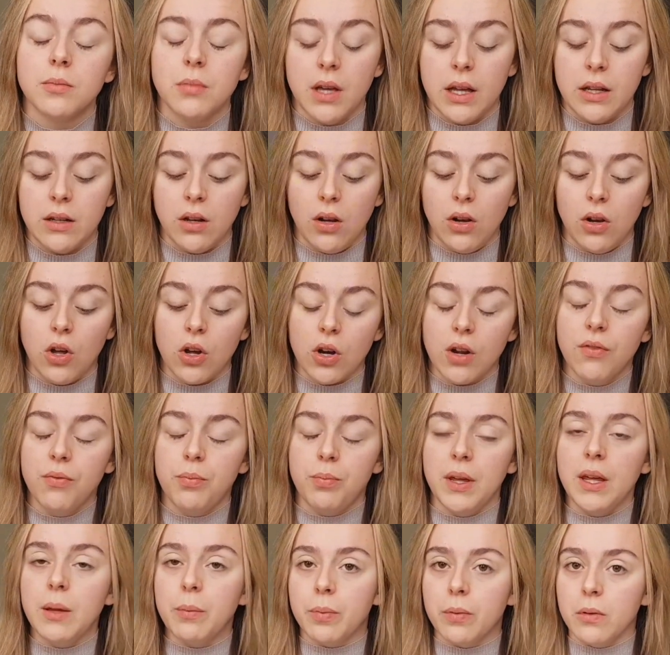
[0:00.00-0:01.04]
And a lot of
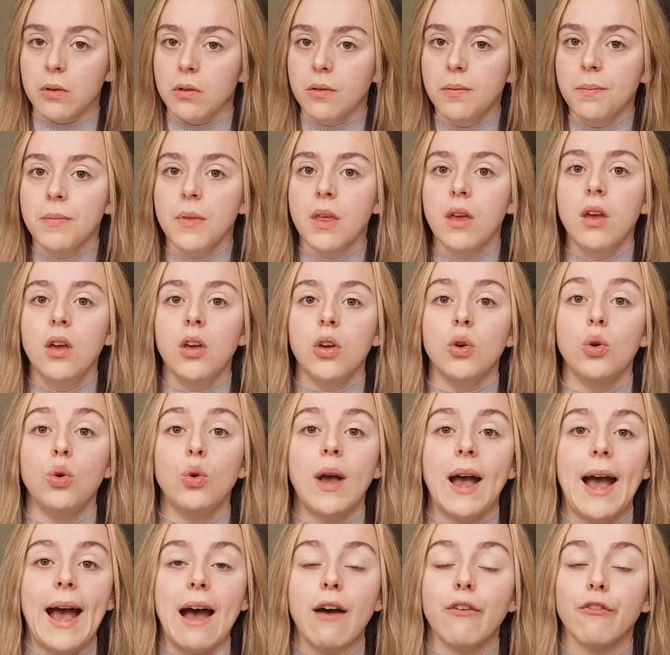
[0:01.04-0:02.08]
people who
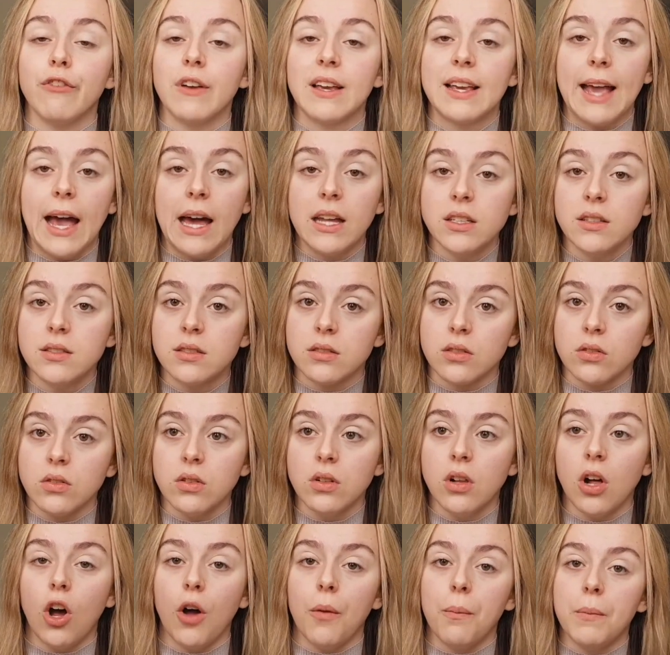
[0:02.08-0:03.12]
have
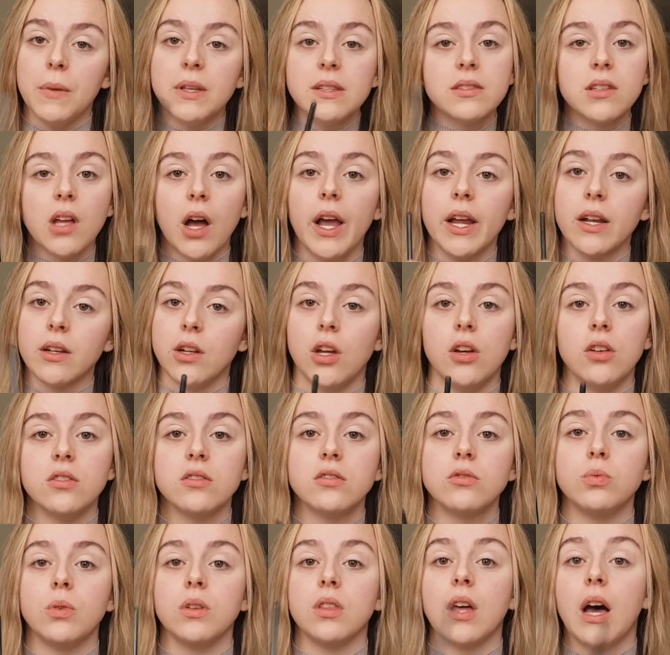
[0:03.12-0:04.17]
CADASIL are
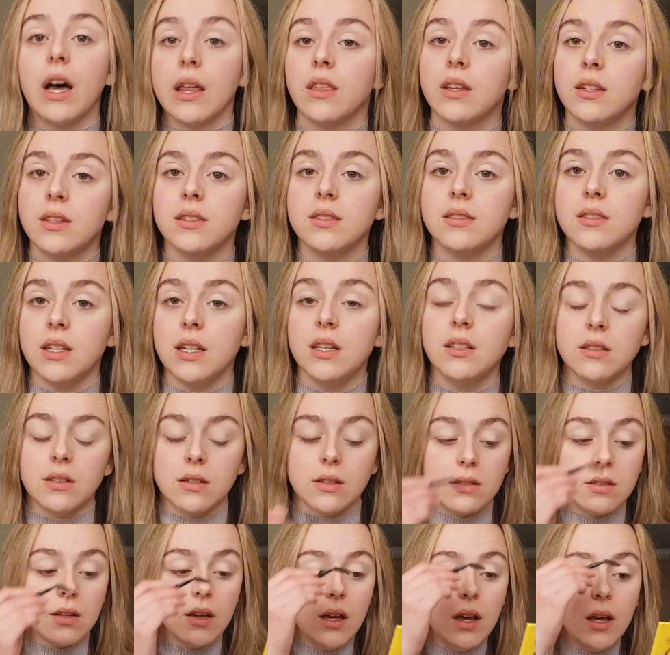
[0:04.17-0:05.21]
misdiagnosed with other
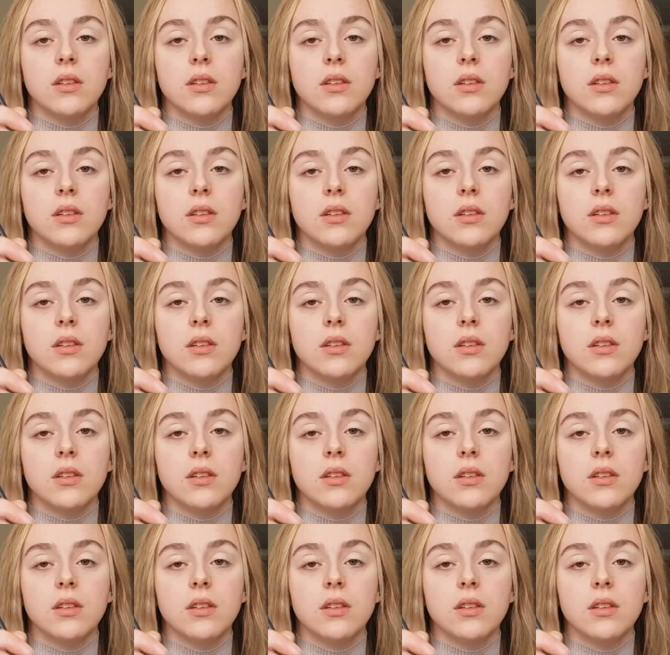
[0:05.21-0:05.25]
diseases.